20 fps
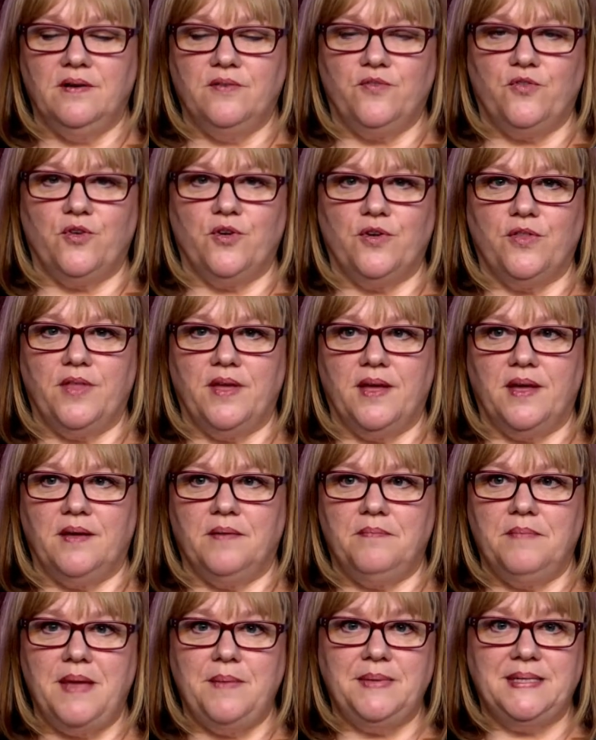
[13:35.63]
the
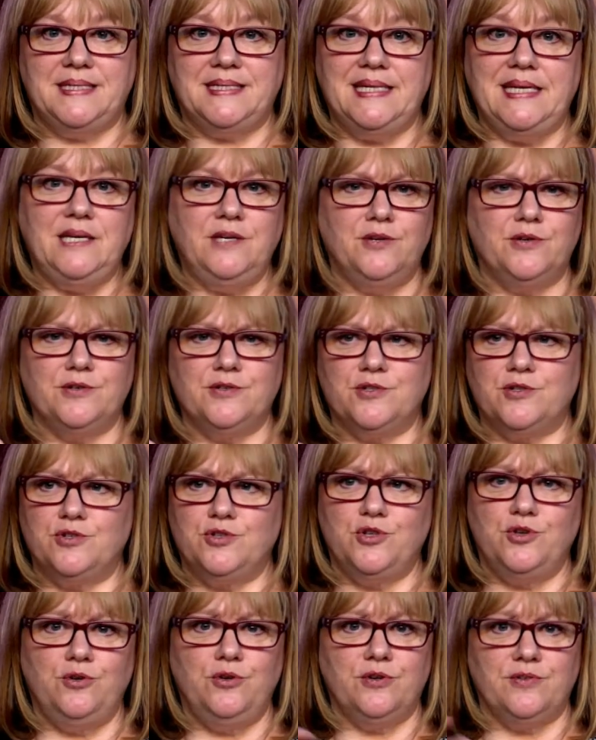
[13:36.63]
maybe seniors or
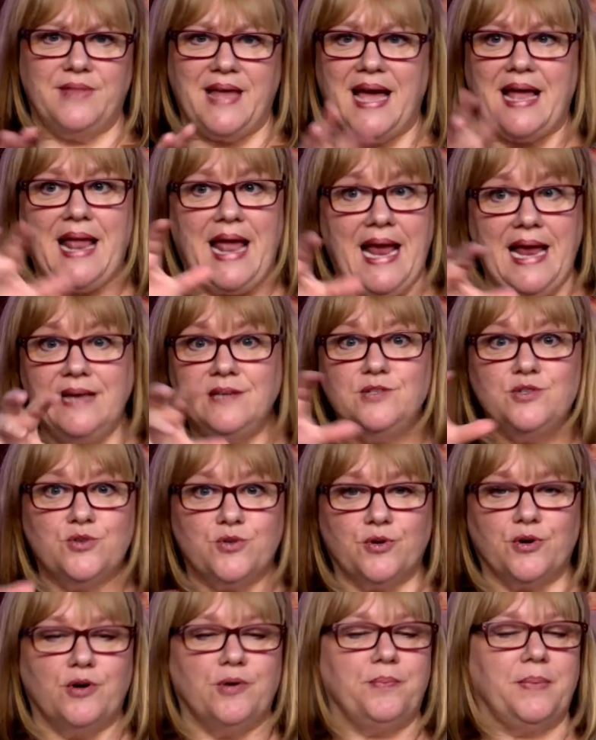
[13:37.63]
junior, that age
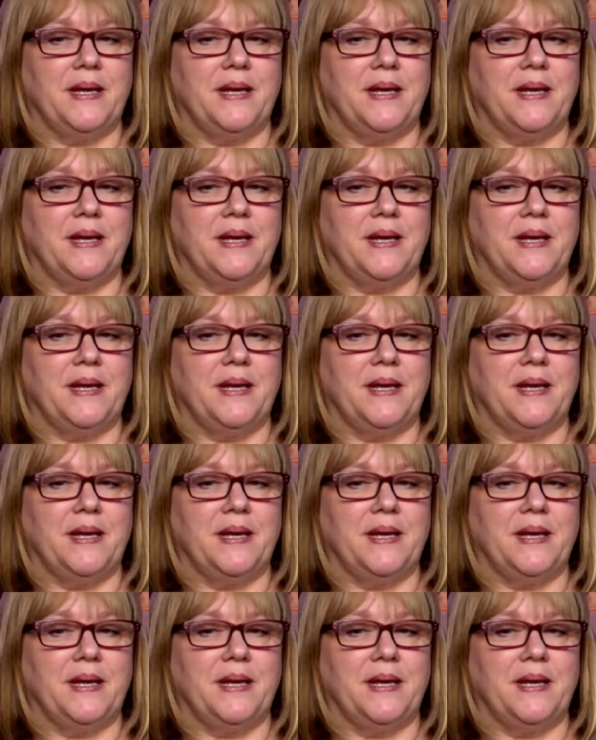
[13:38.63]
group.